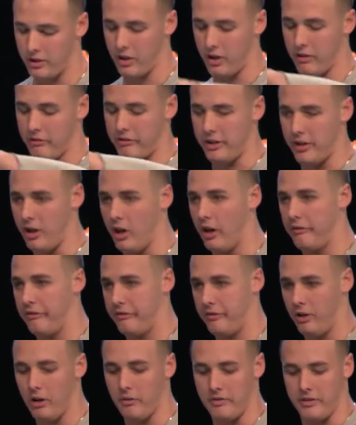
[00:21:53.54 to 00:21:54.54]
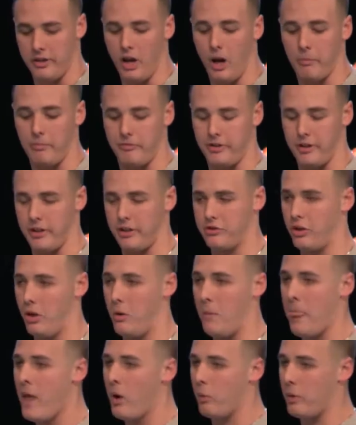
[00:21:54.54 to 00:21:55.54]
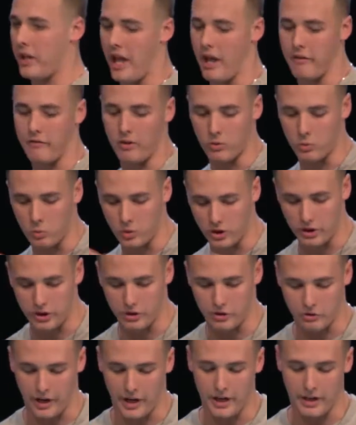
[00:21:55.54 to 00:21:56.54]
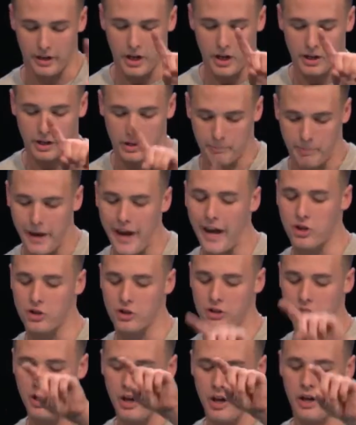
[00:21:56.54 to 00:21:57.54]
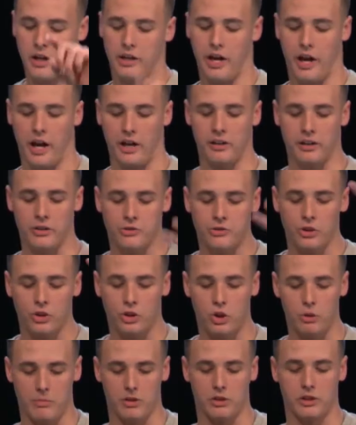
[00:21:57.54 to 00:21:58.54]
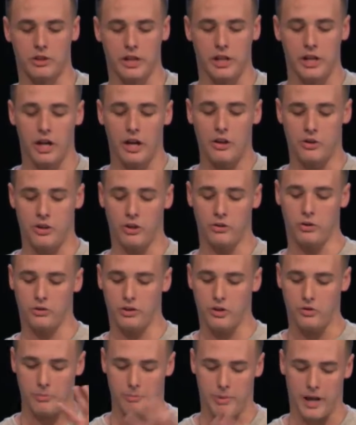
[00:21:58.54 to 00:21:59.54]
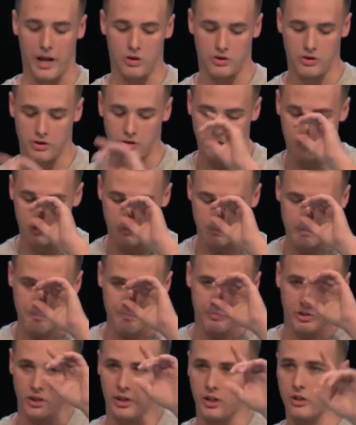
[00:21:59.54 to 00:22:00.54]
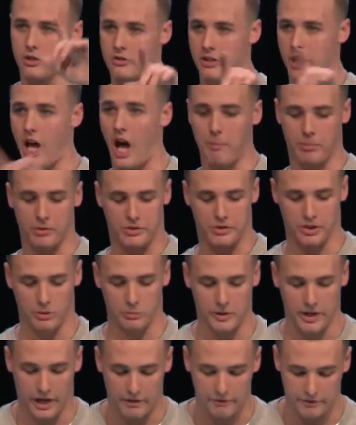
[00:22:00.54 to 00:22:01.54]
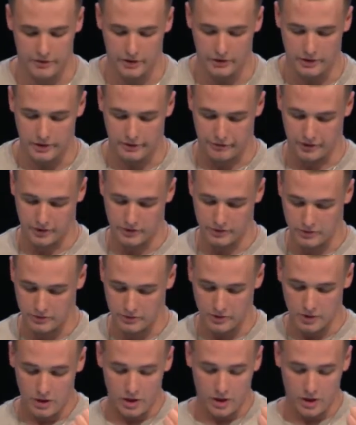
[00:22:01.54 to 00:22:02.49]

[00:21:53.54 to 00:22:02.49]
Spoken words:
of the upfit. So we have our words, right? Compassion, kindness, humility, gentleness, and patience. Here's the opposite. We have indifference,